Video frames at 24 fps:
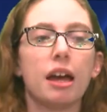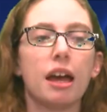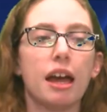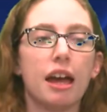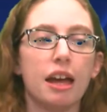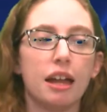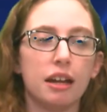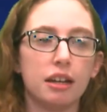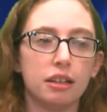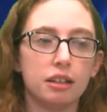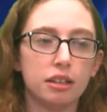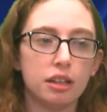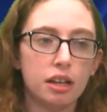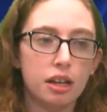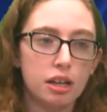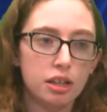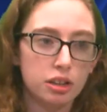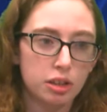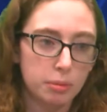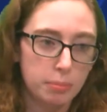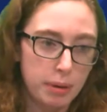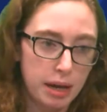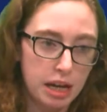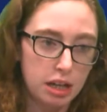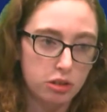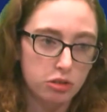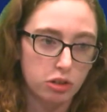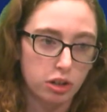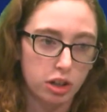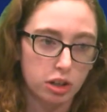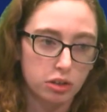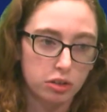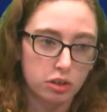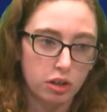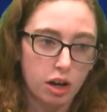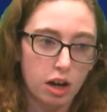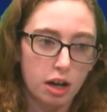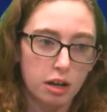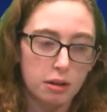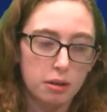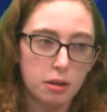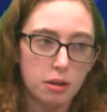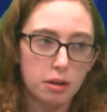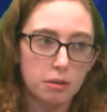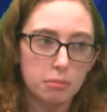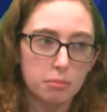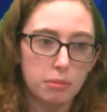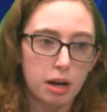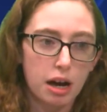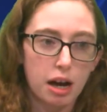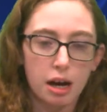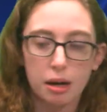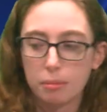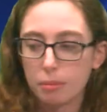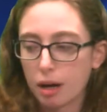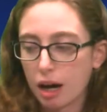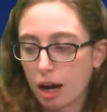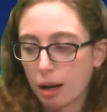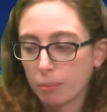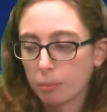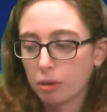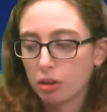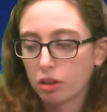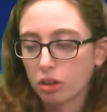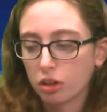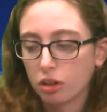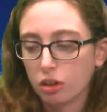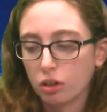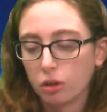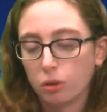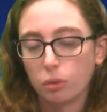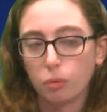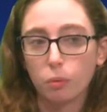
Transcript: and the Patriots got Mohamed Sanu,